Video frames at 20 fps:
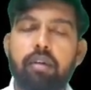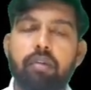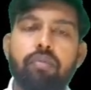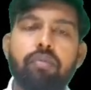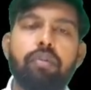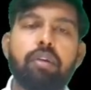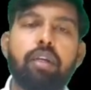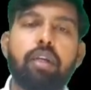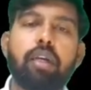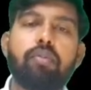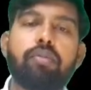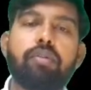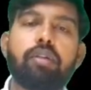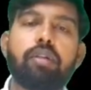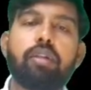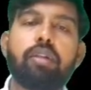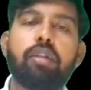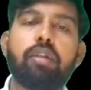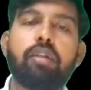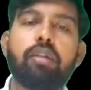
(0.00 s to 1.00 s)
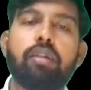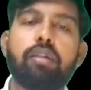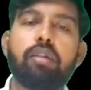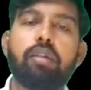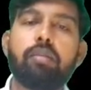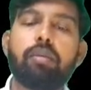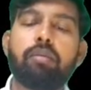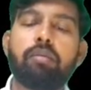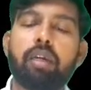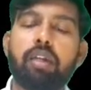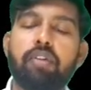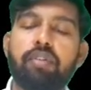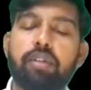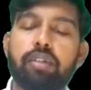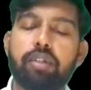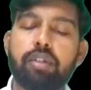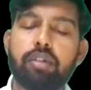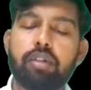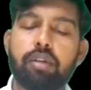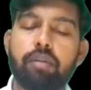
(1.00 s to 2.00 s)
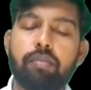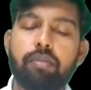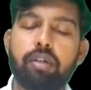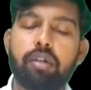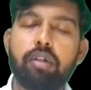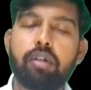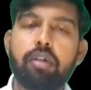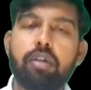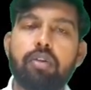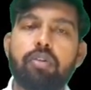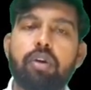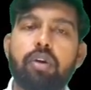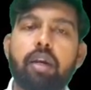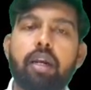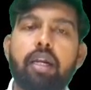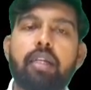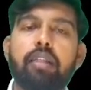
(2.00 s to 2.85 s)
we have seen the systemic manifestation of the shock at